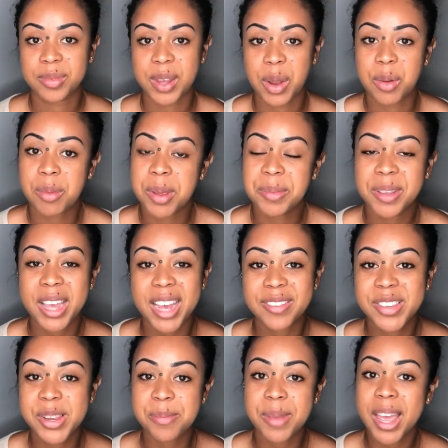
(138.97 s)
Or maybe you have
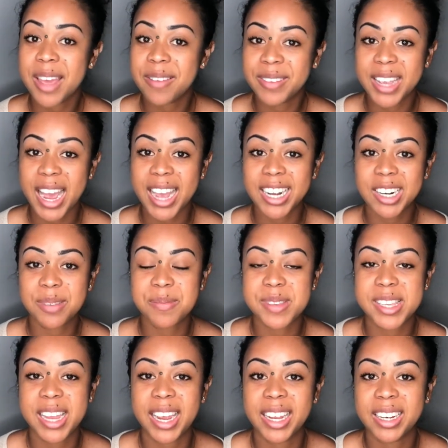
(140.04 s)
some heavy items
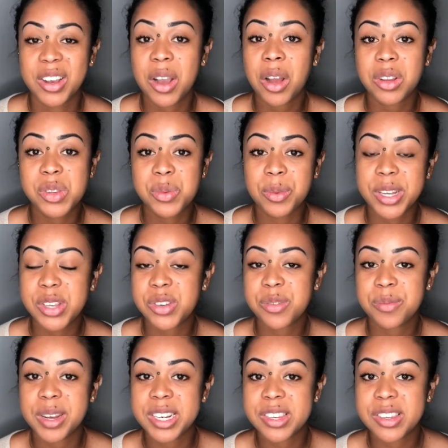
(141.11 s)
that cost way too
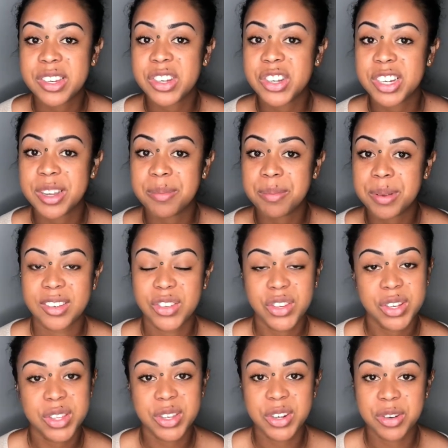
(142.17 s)
much to ship to
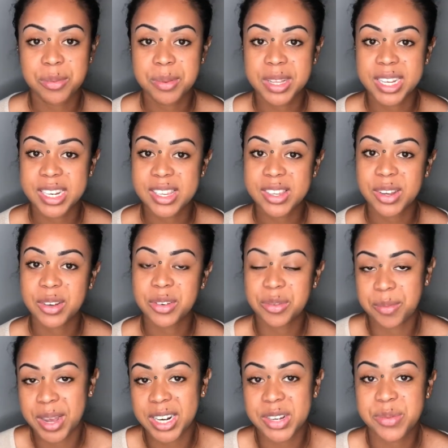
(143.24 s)
the new place, so
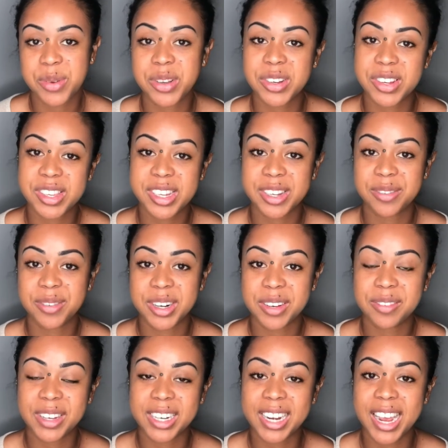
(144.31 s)
might as well just get rid of
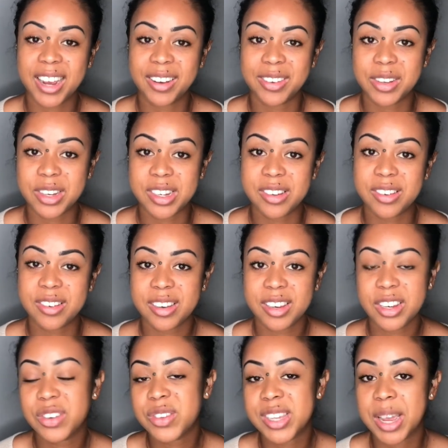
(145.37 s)
it now and
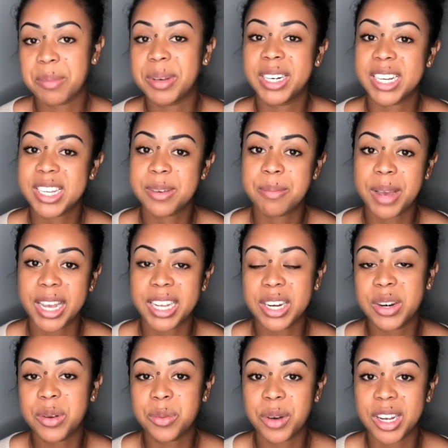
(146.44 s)
use that money to buy a
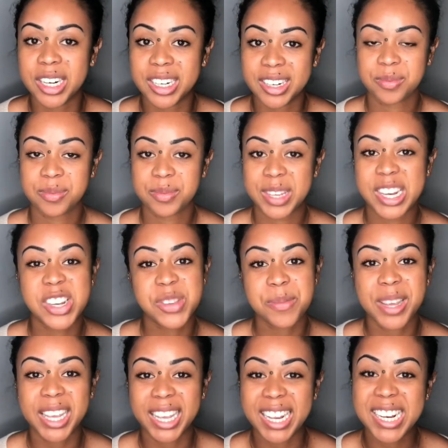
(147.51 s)
new one. Just
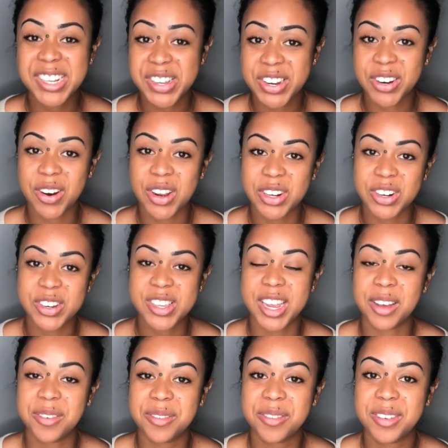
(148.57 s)
make it easier on
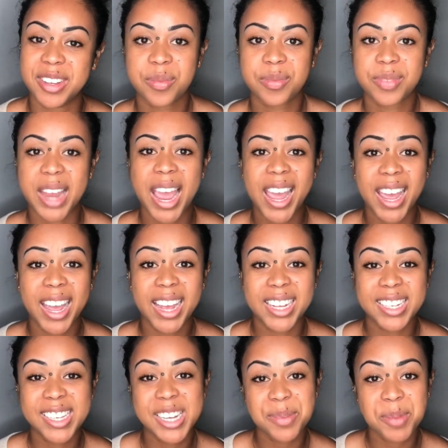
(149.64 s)
yourself.
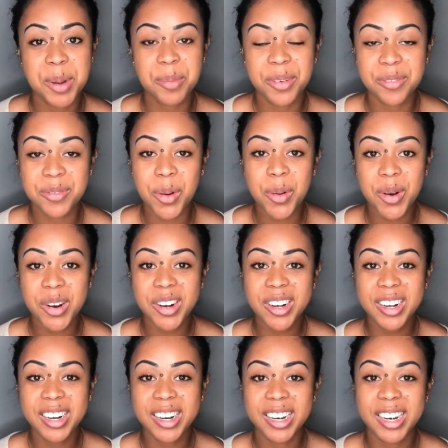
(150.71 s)
And tip number 4,
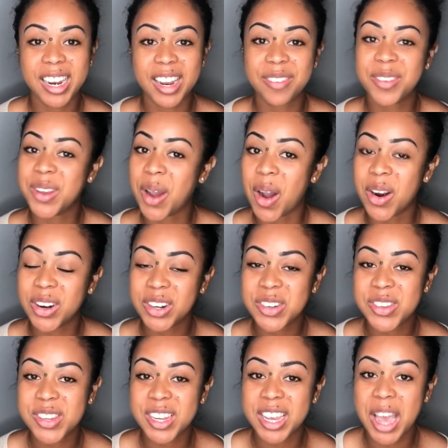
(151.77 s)
if you are
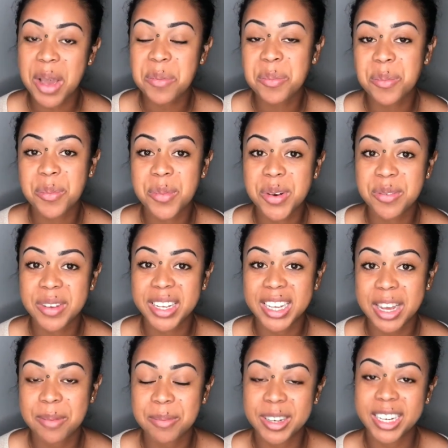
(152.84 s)
using a moving
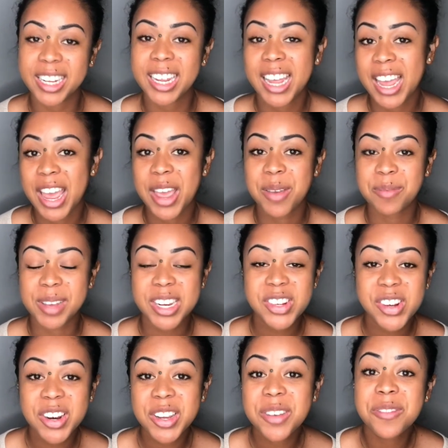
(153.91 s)
company, make
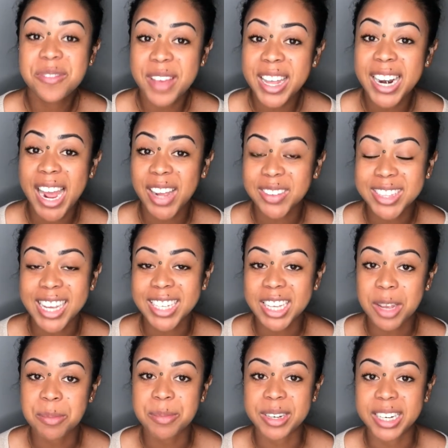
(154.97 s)
sure you vet out that
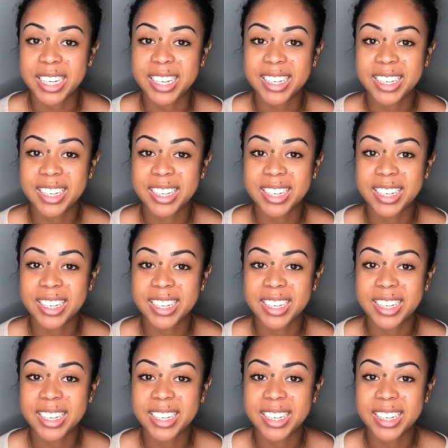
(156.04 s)
company.